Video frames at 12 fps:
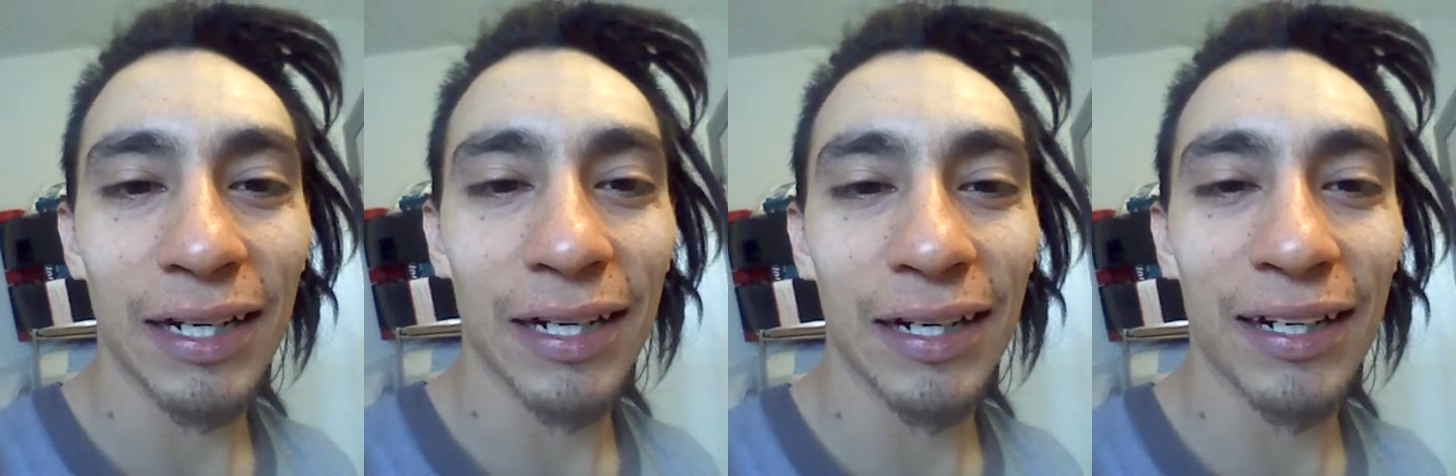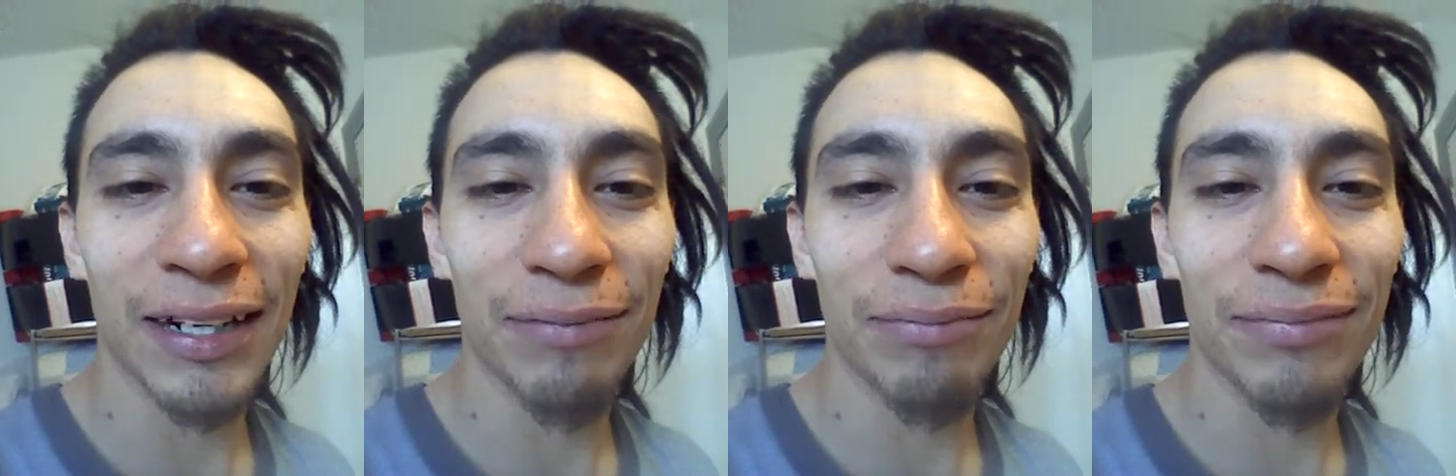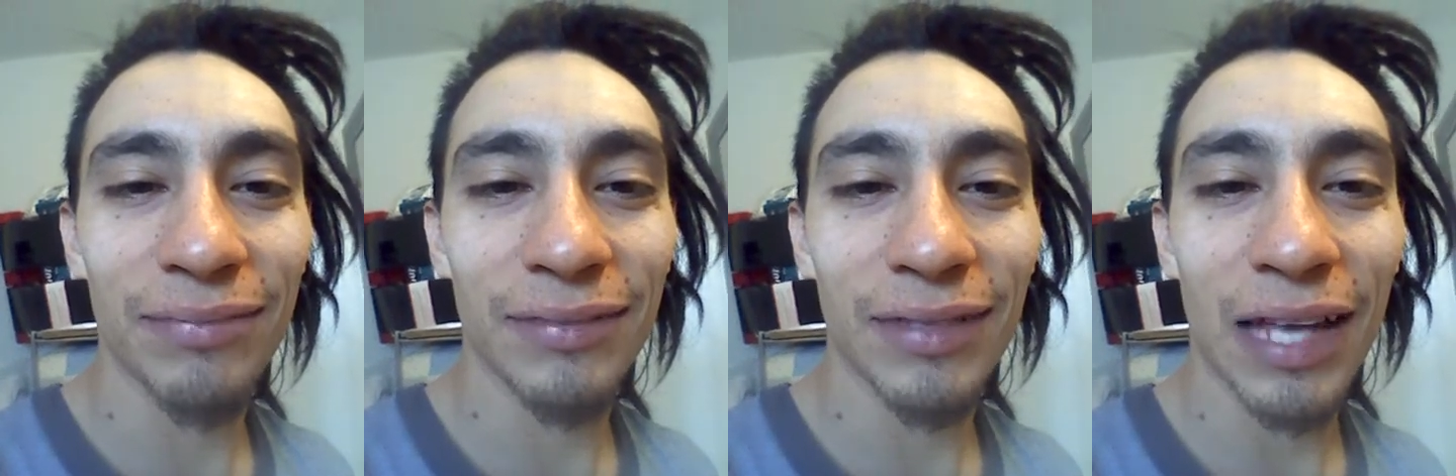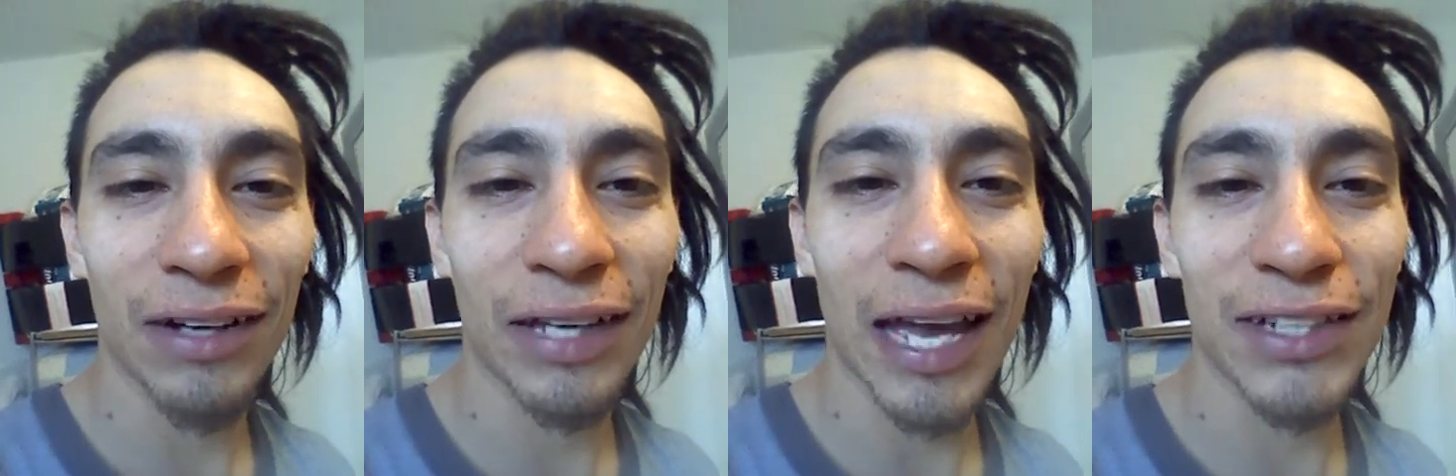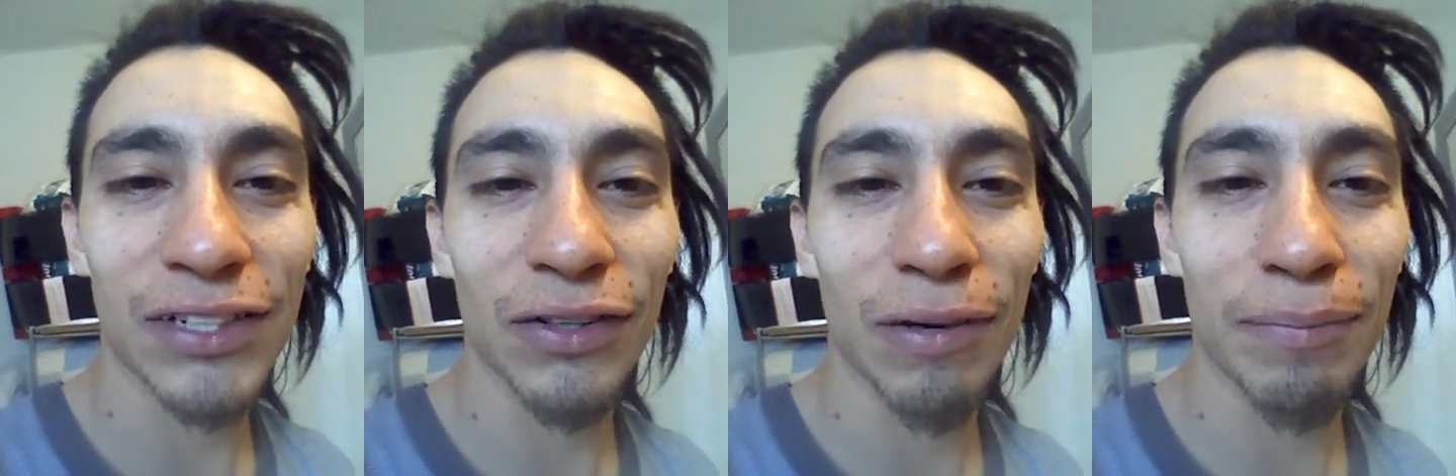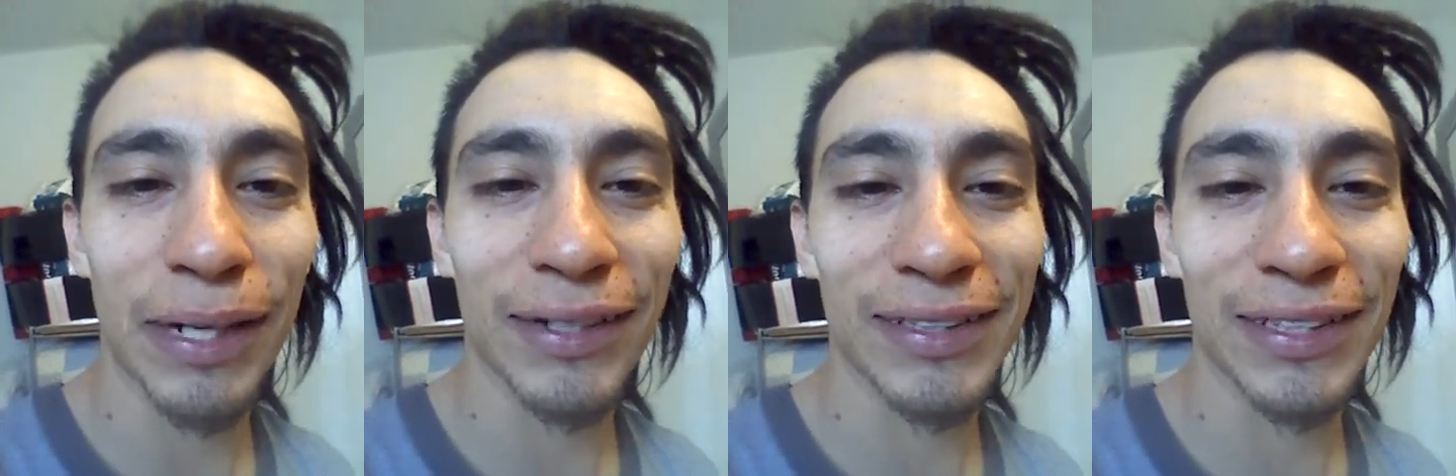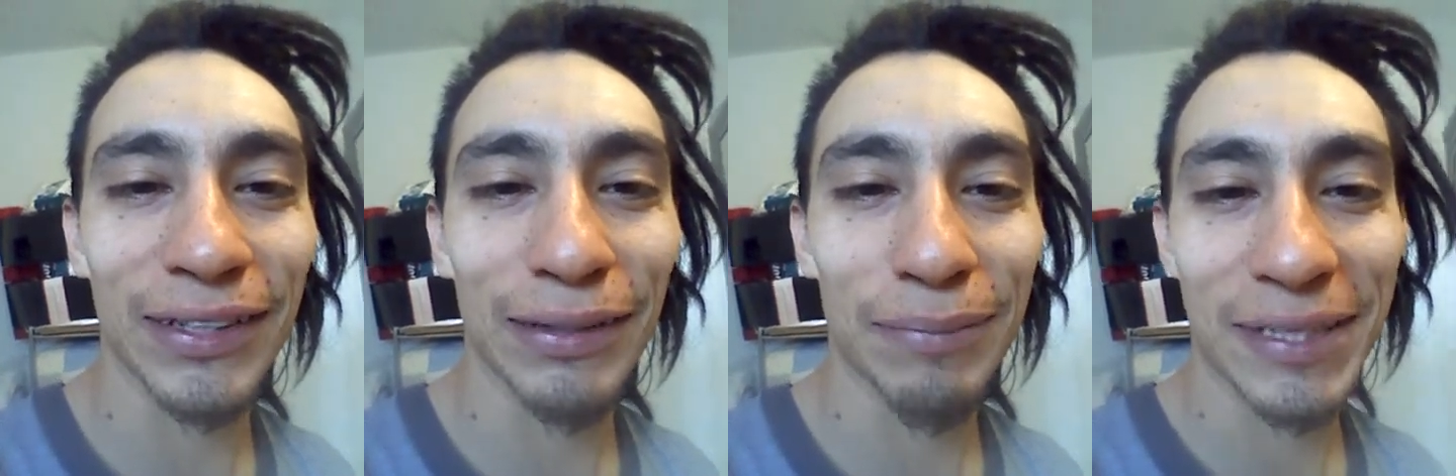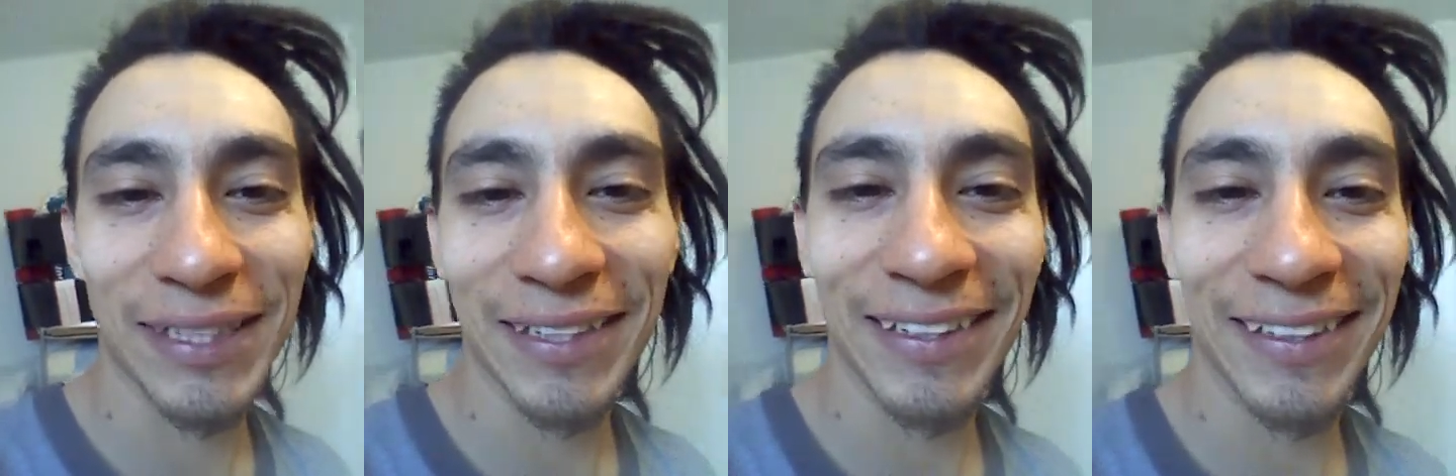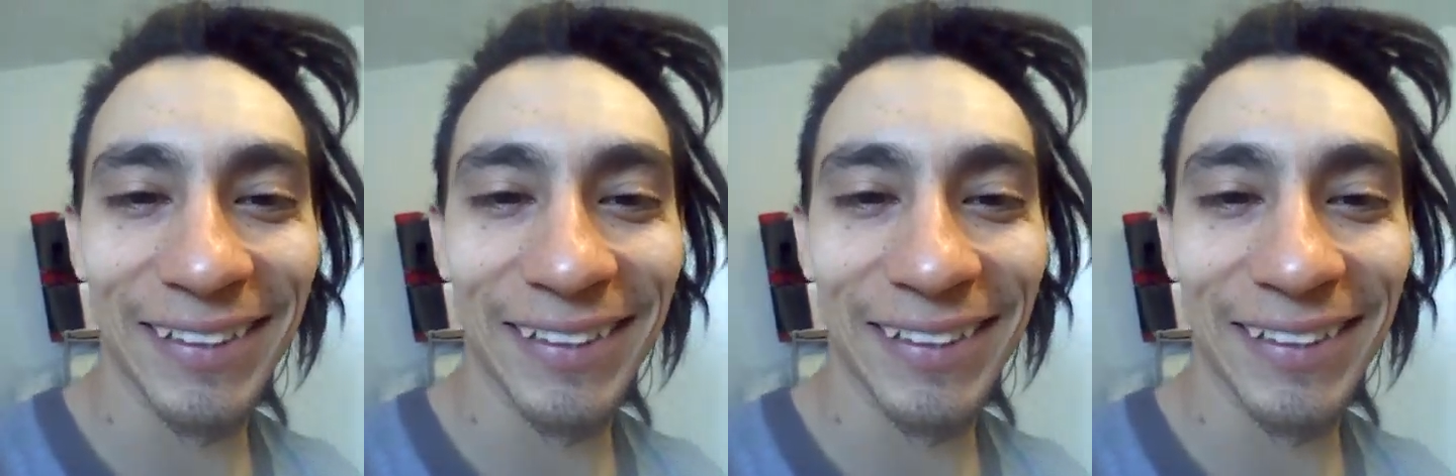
I'll catch you on better terms.